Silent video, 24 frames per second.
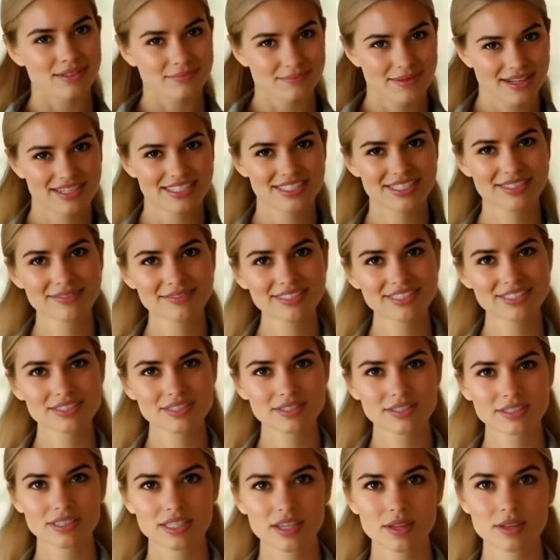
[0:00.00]
most
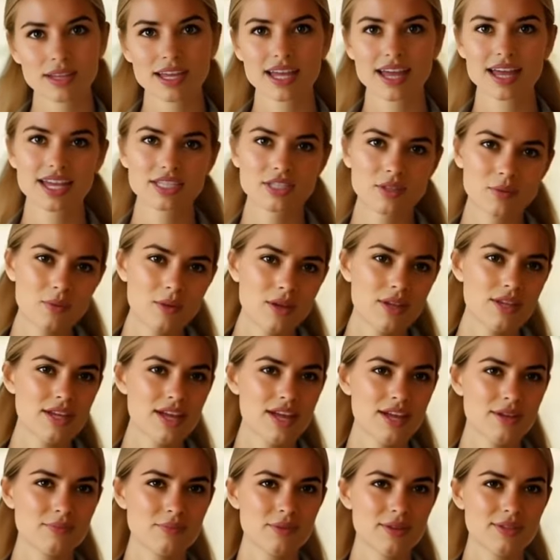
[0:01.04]
absurd that we had to work
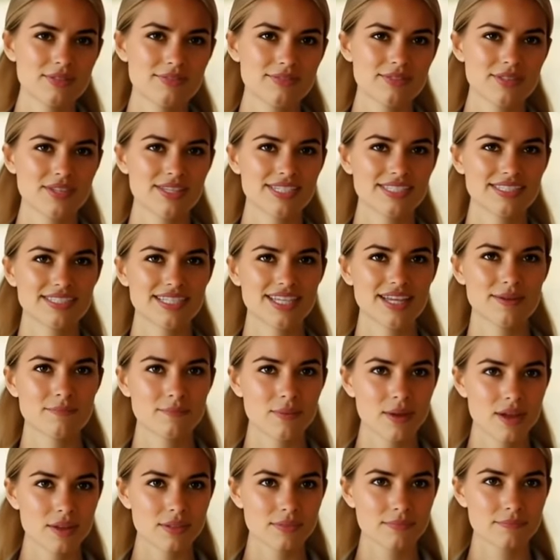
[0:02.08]
on were, for
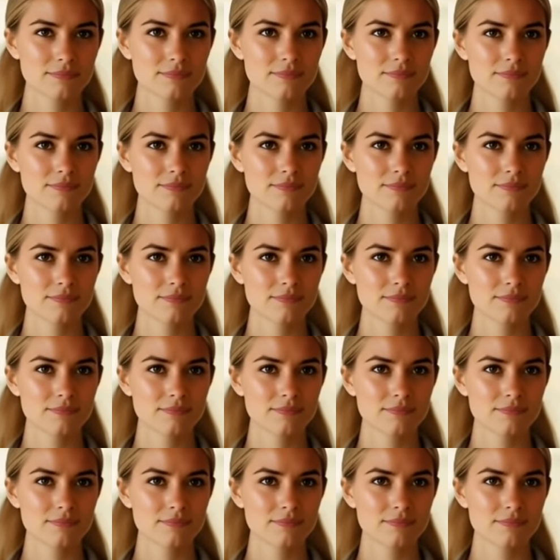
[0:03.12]
example,